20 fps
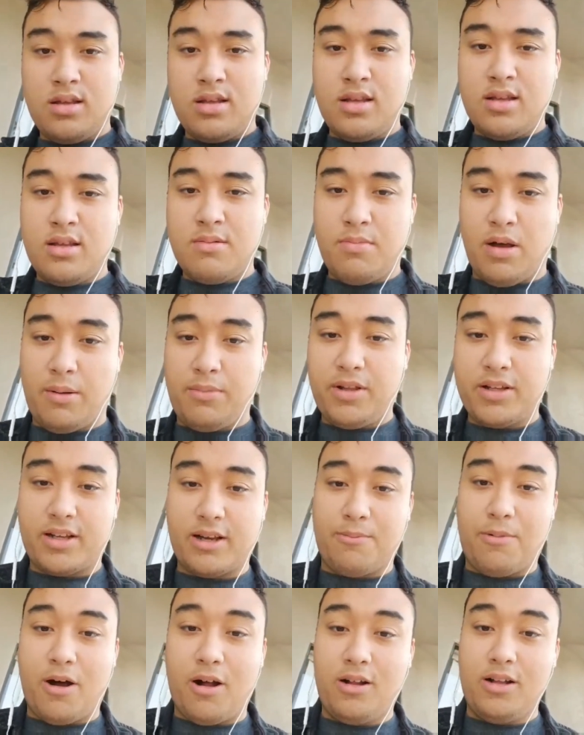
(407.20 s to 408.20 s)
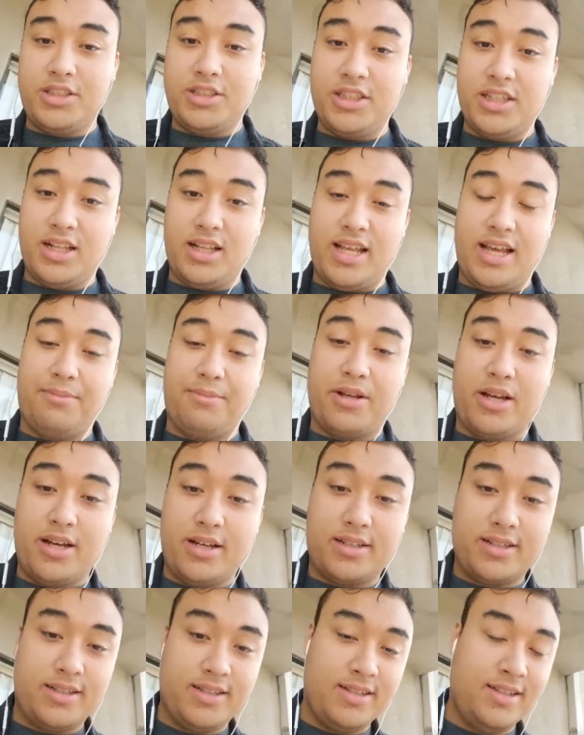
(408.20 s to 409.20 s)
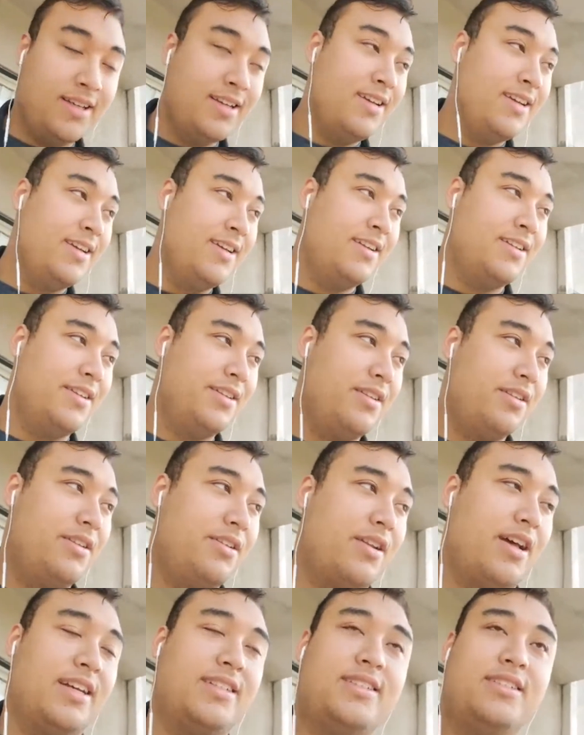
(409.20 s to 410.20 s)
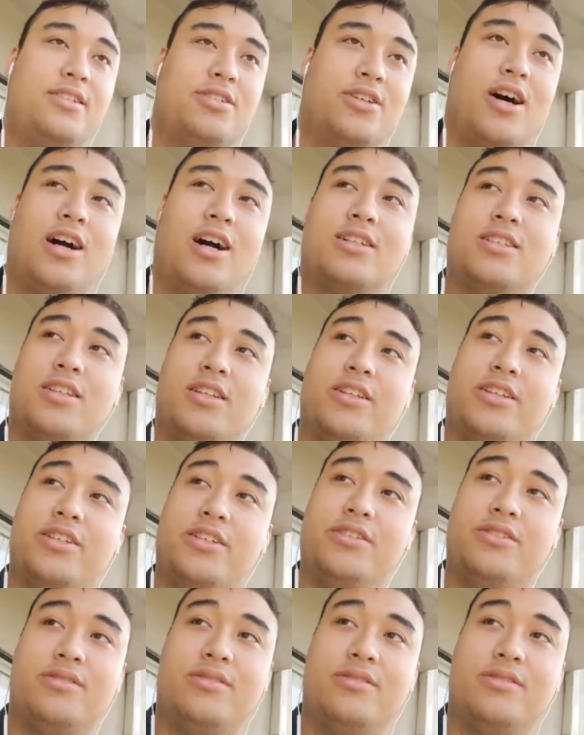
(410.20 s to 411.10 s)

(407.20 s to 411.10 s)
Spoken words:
Public apology to Lame Duck. Dude, I still talk to the dude.